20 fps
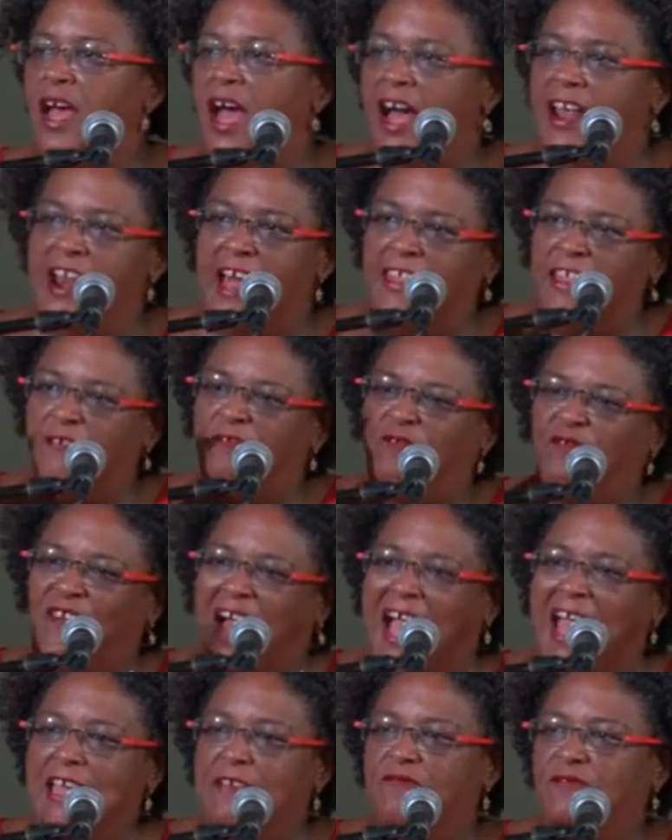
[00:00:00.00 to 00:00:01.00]
another
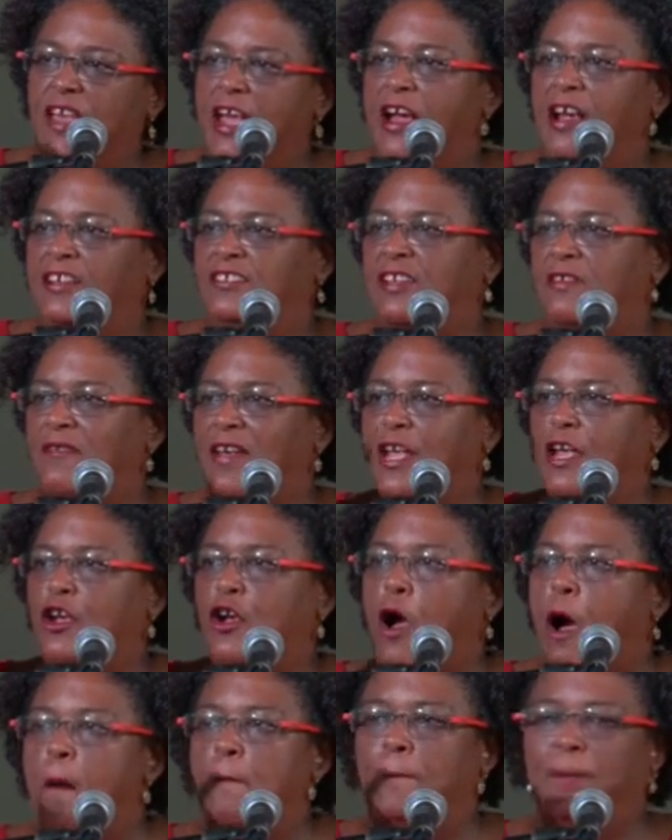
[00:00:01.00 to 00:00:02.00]
5 years of
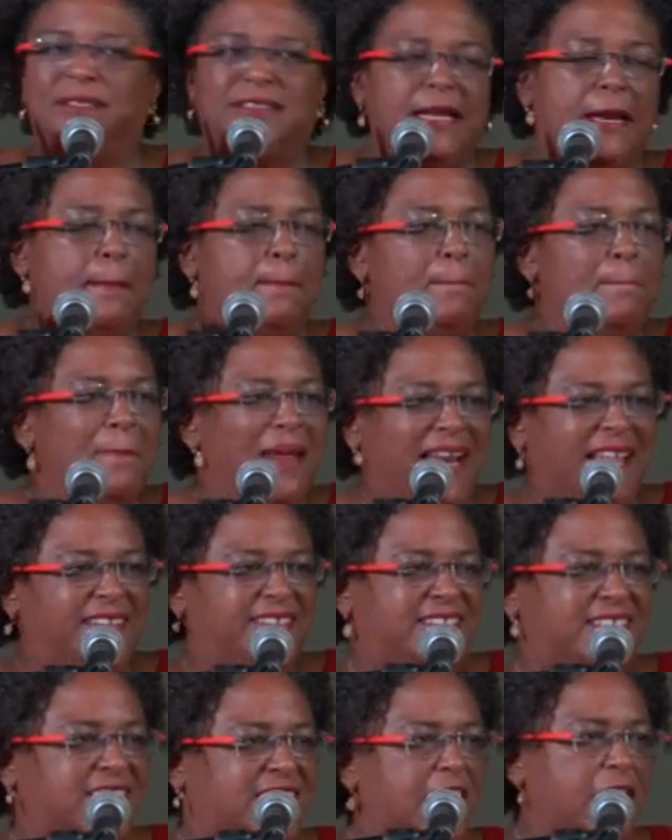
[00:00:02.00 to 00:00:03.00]
incompetent
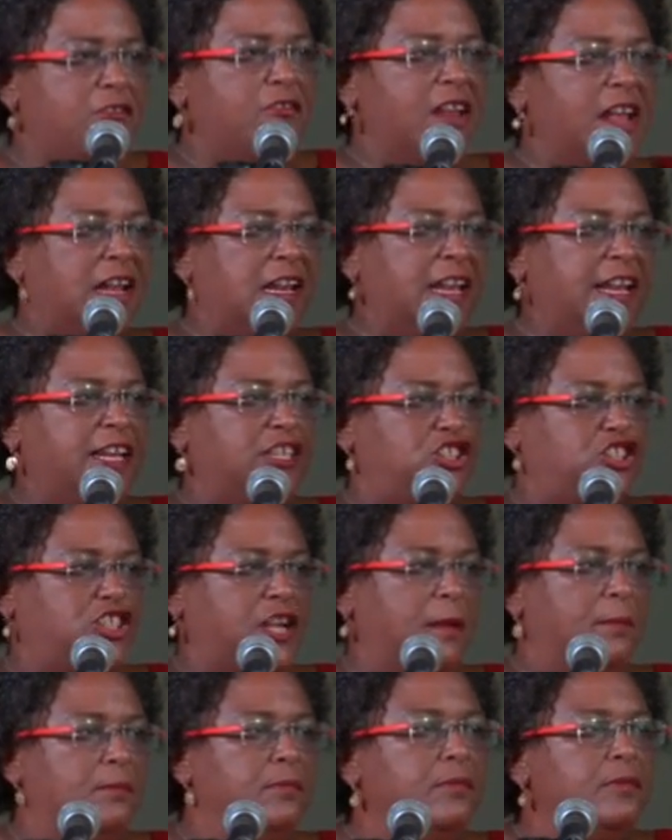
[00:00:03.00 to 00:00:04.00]
ministerial
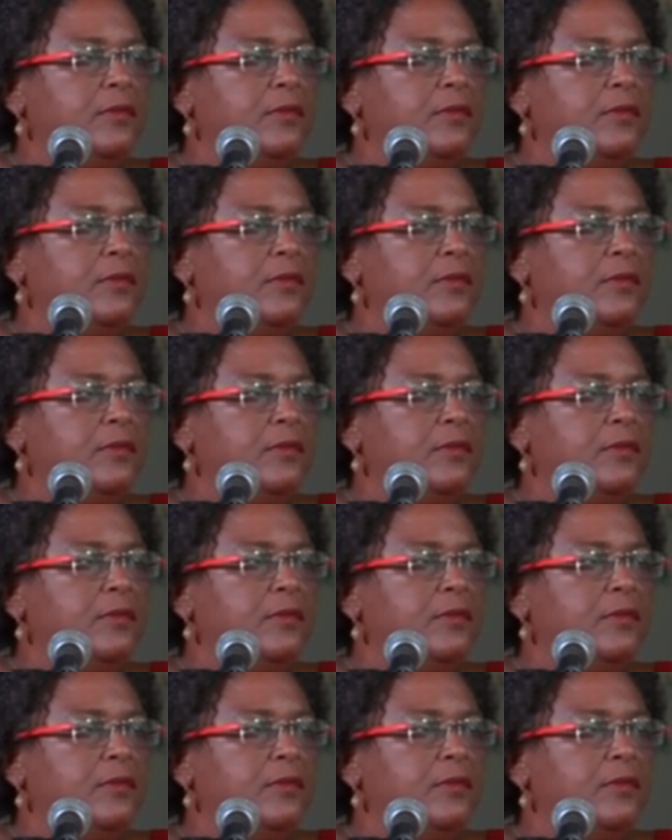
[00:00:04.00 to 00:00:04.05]
leadership.